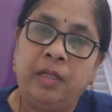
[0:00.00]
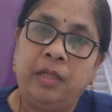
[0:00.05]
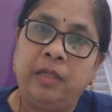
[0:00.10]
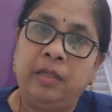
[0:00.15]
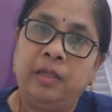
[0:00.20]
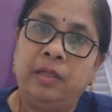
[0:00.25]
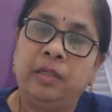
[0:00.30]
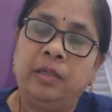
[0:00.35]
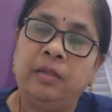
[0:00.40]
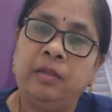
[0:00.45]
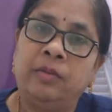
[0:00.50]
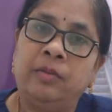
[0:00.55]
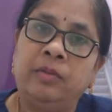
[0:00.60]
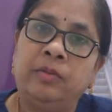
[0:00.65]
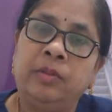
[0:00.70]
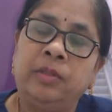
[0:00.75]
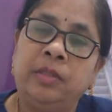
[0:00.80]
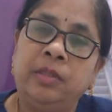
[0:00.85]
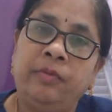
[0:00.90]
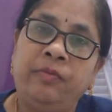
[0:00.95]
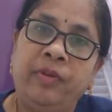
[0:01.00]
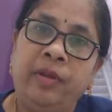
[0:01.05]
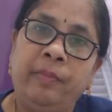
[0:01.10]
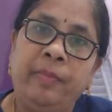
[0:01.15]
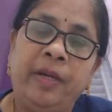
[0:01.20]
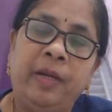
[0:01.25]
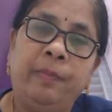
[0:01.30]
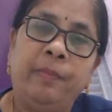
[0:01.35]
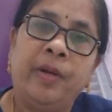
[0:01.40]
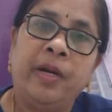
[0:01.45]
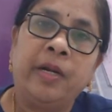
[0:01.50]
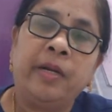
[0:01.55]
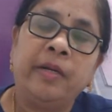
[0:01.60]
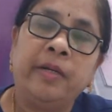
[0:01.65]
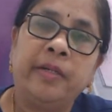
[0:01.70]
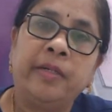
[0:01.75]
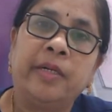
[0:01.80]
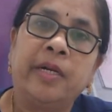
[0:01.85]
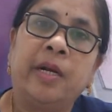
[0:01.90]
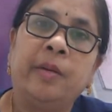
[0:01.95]
The female
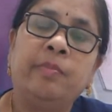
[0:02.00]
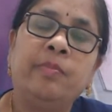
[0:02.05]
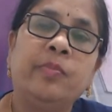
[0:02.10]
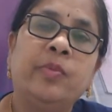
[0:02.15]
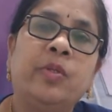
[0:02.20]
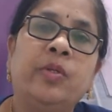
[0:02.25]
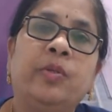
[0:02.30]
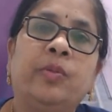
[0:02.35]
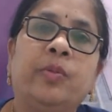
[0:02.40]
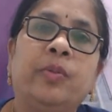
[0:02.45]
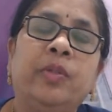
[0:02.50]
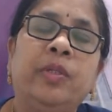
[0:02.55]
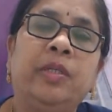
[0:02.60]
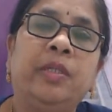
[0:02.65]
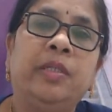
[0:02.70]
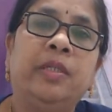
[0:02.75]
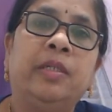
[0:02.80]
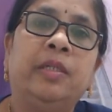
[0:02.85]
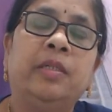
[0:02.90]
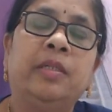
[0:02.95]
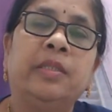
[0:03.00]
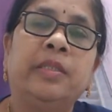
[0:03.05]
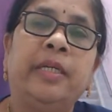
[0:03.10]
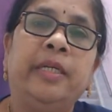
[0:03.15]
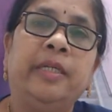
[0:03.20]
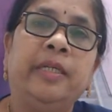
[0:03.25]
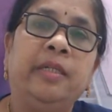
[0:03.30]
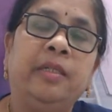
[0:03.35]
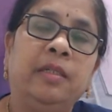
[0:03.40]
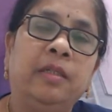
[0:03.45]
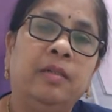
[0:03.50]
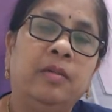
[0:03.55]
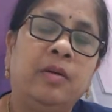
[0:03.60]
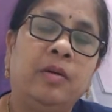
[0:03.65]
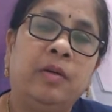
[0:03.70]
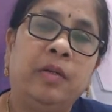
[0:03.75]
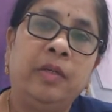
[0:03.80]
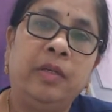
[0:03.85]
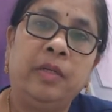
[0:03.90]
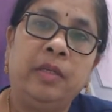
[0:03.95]
partner comes to the center
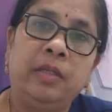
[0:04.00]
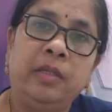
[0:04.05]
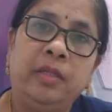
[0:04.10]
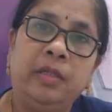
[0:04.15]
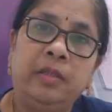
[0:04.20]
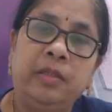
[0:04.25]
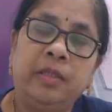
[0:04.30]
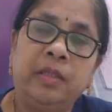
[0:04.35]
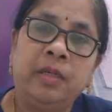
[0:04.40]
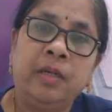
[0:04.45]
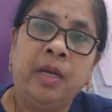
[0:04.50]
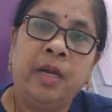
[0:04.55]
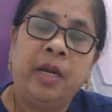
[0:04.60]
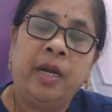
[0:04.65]
on the